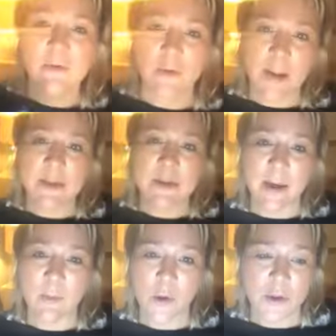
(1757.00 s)
overwhelmed
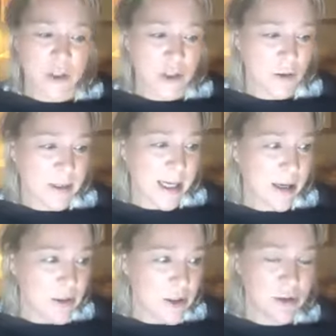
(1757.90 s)
about what to do and
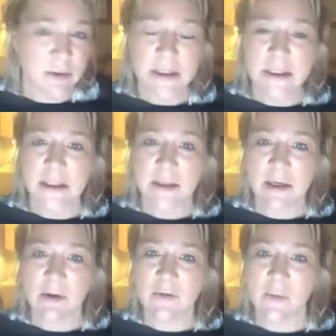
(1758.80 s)
how to do it.
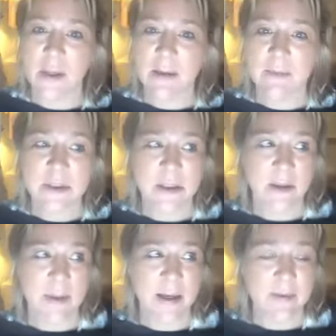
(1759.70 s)
They're overwhelmed
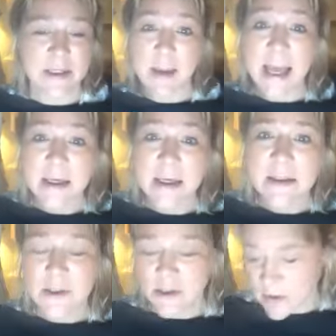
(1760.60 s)
about this
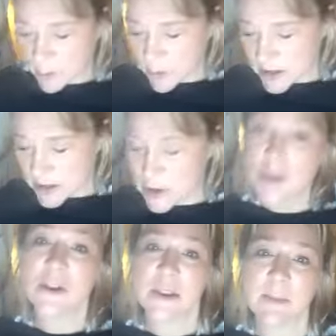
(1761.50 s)
balance. You know, they wanted to
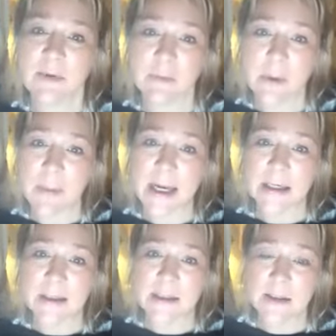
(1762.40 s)
do something from a
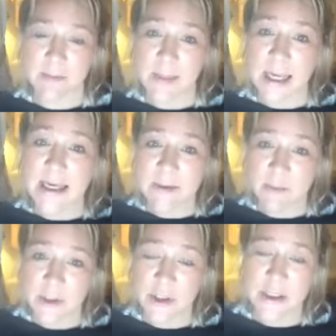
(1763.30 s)
balanced place
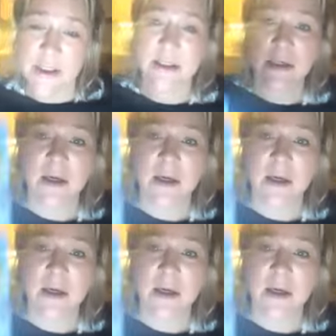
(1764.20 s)
with the justice